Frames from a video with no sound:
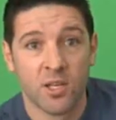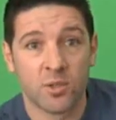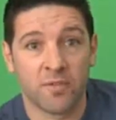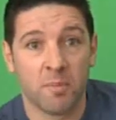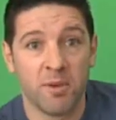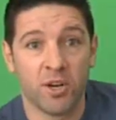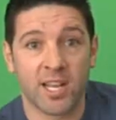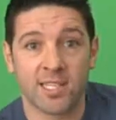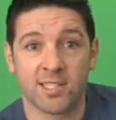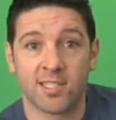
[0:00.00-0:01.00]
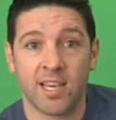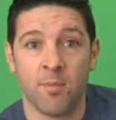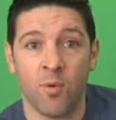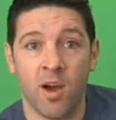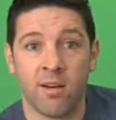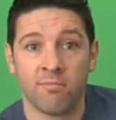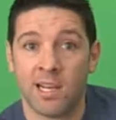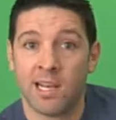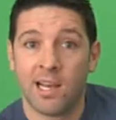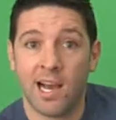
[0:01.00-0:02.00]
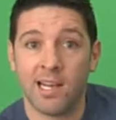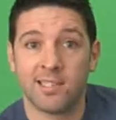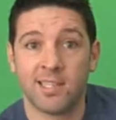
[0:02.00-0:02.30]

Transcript: So if the Beetle gets the same one, I'd